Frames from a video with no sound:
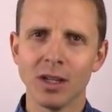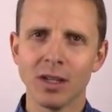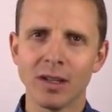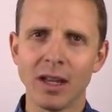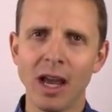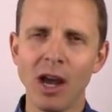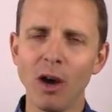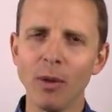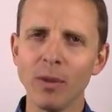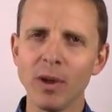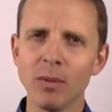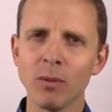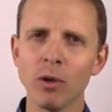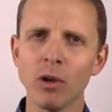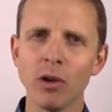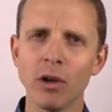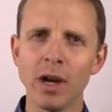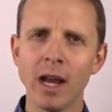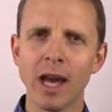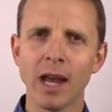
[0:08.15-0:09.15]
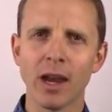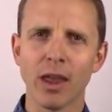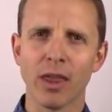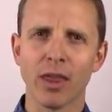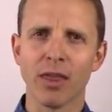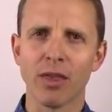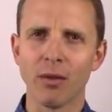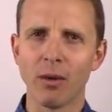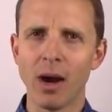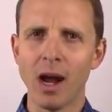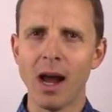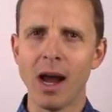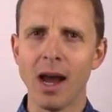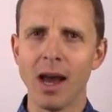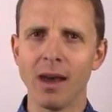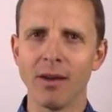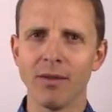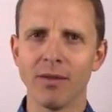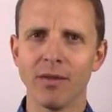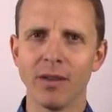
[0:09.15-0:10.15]
to help them learn how to
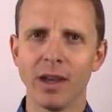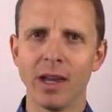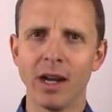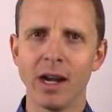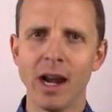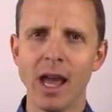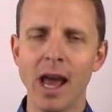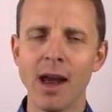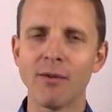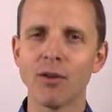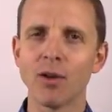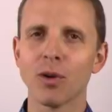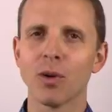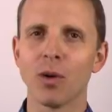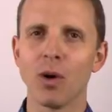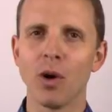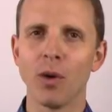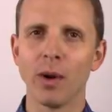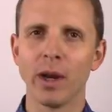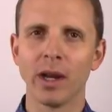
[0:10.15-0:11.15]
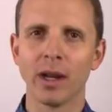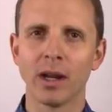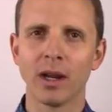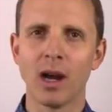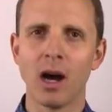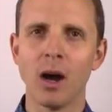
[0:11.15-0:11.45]
thrive in an ever-growing,